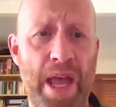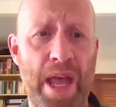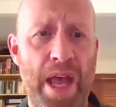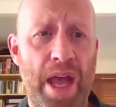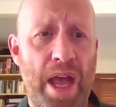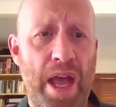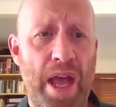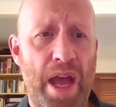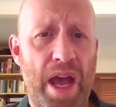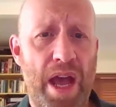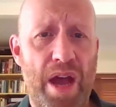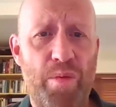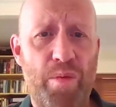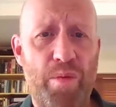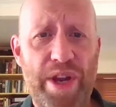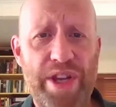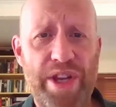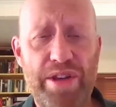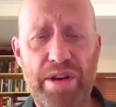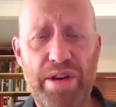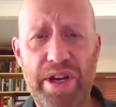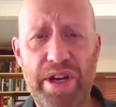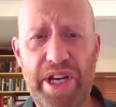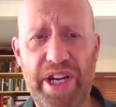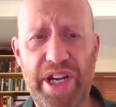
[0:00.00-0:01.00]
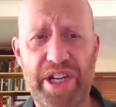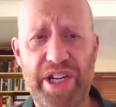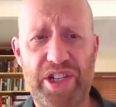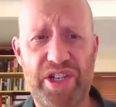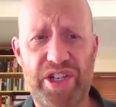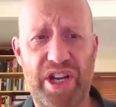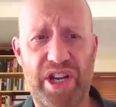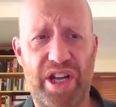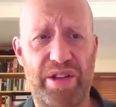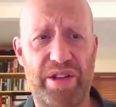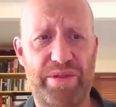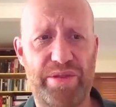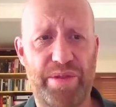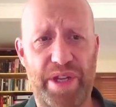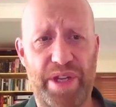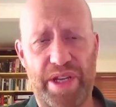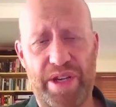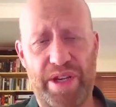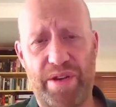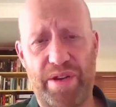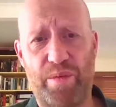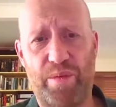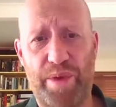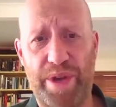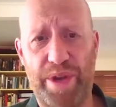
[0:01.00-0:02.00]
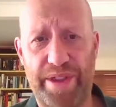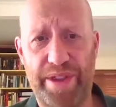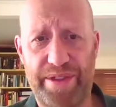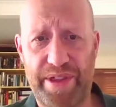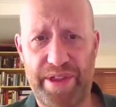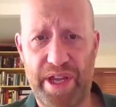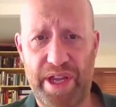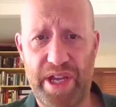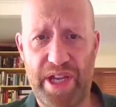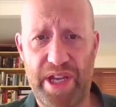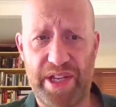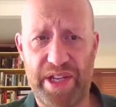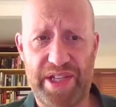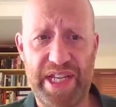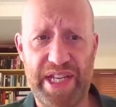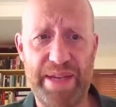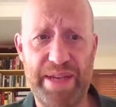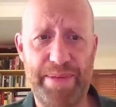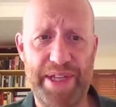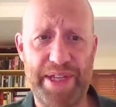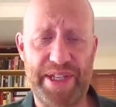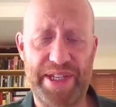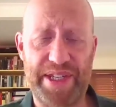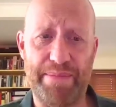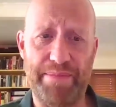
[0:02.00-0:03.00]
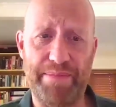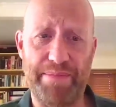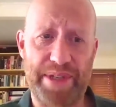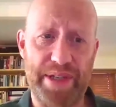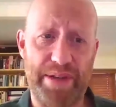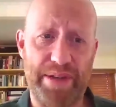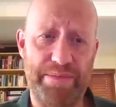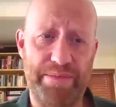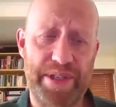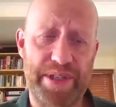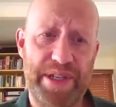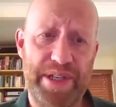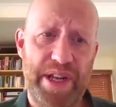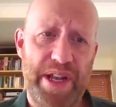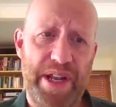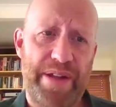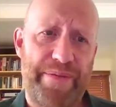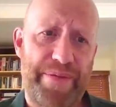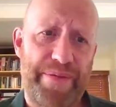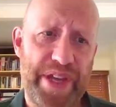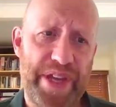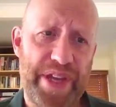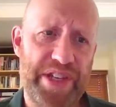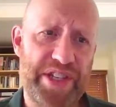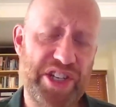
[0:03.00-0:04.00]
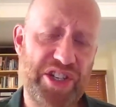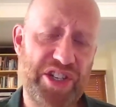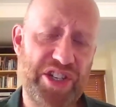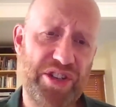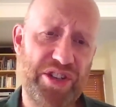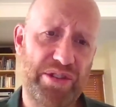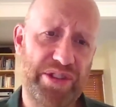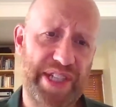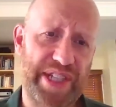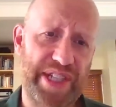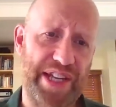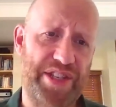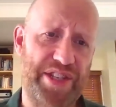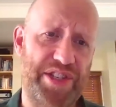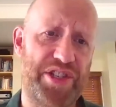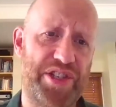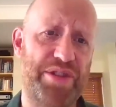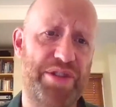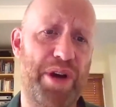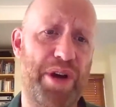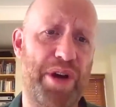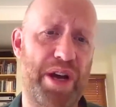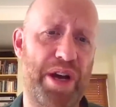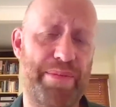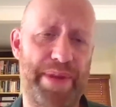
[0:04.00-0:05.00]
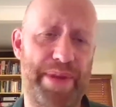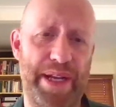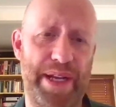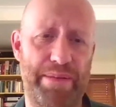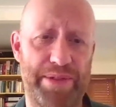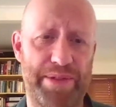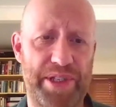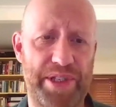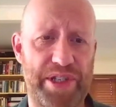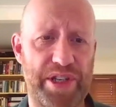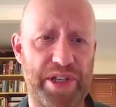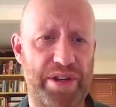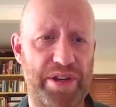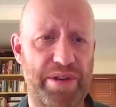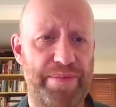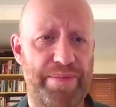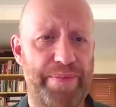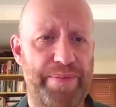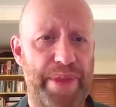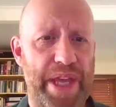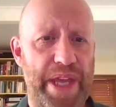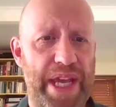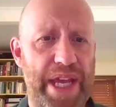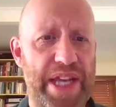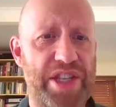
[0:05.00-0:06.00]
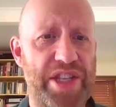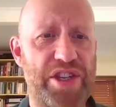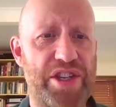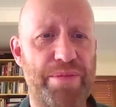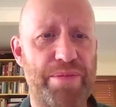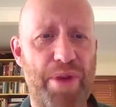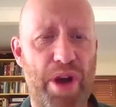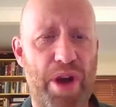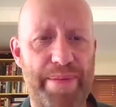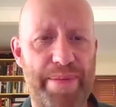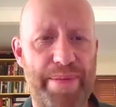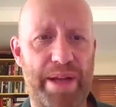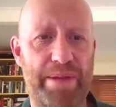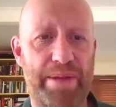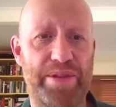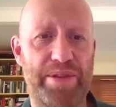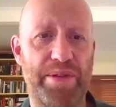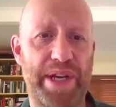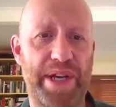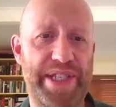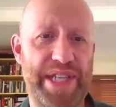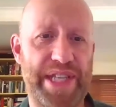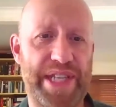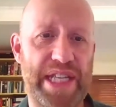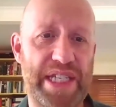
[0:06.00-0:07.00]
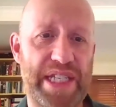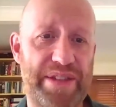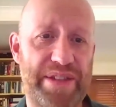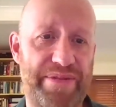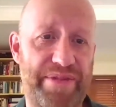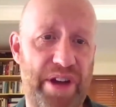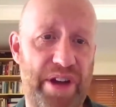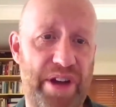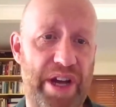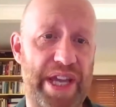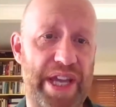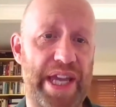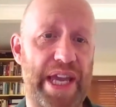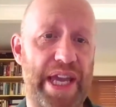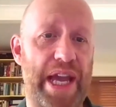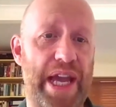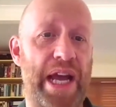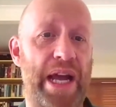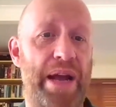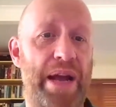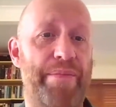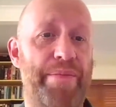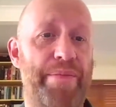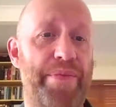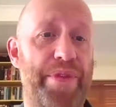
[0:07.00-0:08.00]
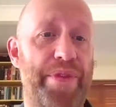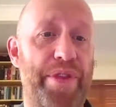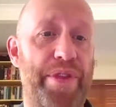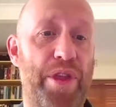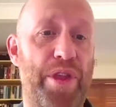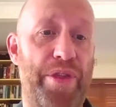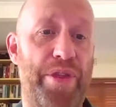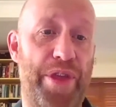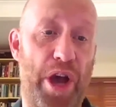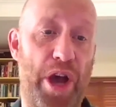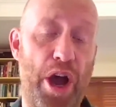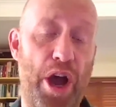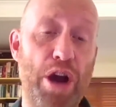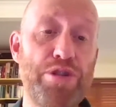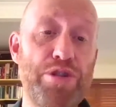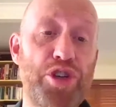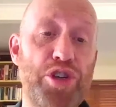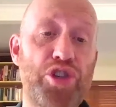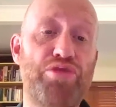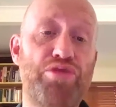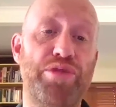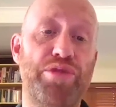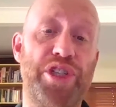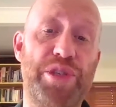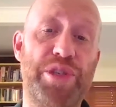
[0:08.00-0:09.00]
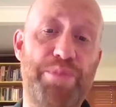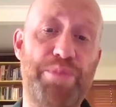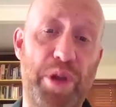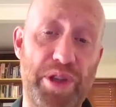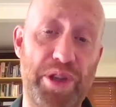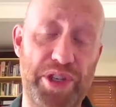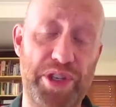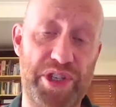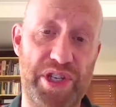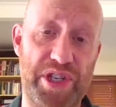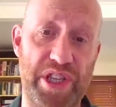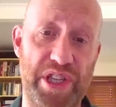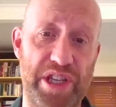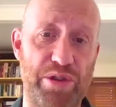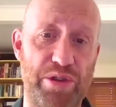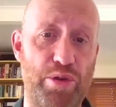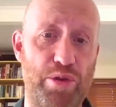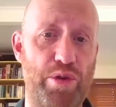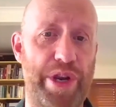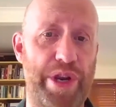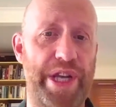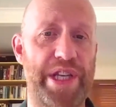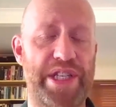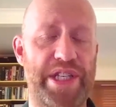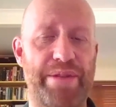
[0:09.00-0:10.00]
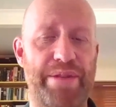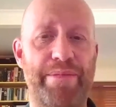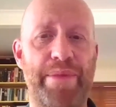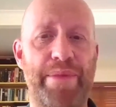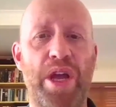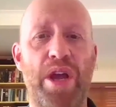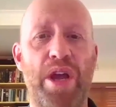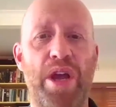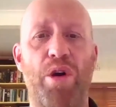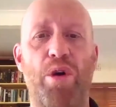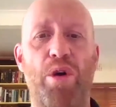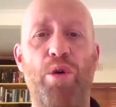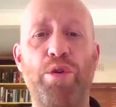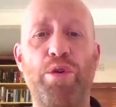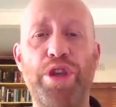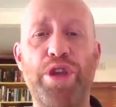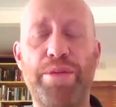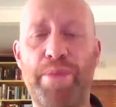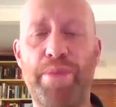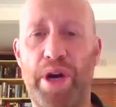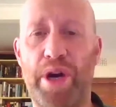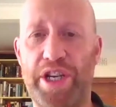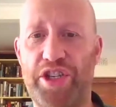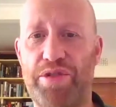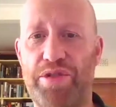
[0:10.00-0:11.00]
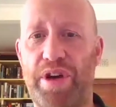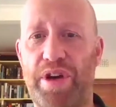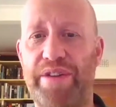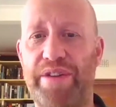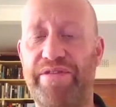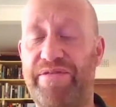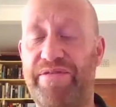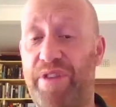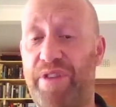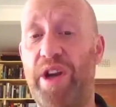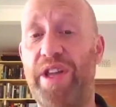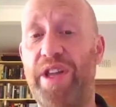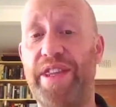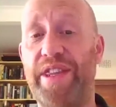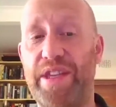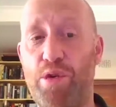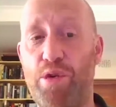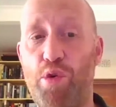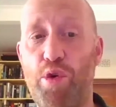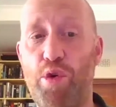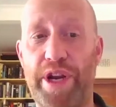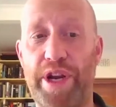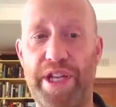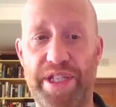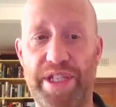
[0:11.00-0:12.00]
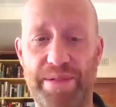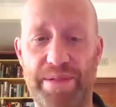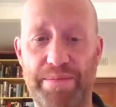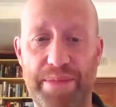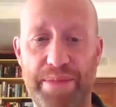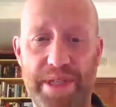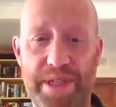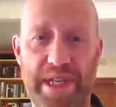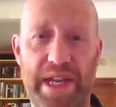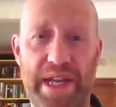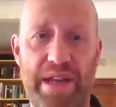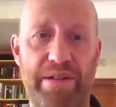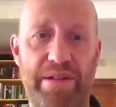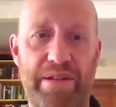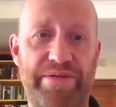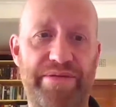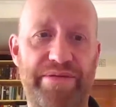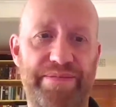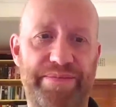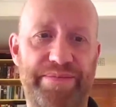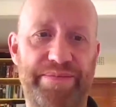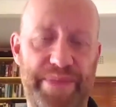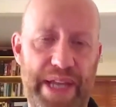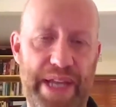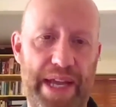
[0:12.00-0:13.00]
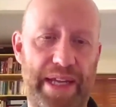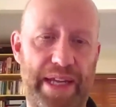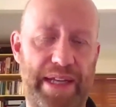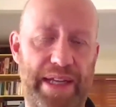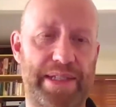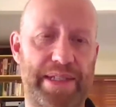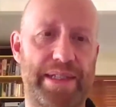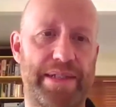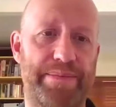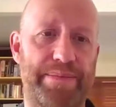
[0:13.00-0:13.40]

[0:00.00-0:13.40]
And when you look at a child with TB symptoms, the additional tests you might be able to do is you might be able to identify the host response to the organism, or you might try and find the organism yourself. Next.